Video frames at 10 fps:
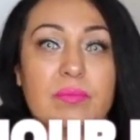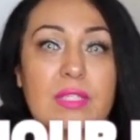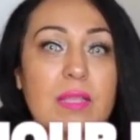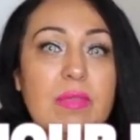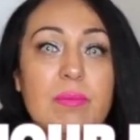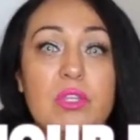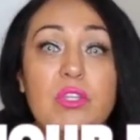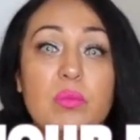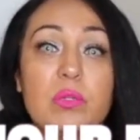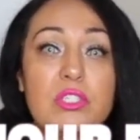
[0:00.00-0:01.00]
Like
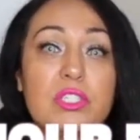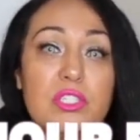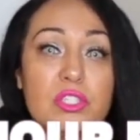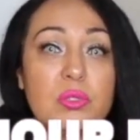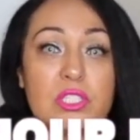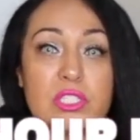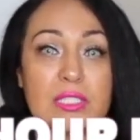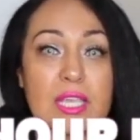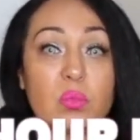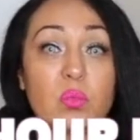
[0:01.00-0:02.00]
maybe what you can do is just
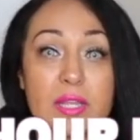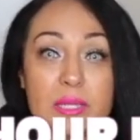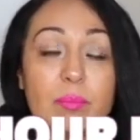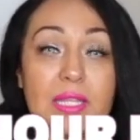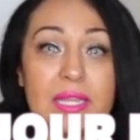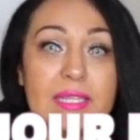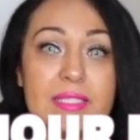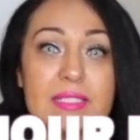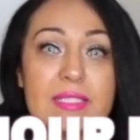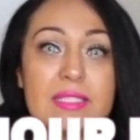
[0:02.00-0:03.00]
like run in
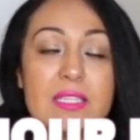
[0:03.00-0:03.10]
place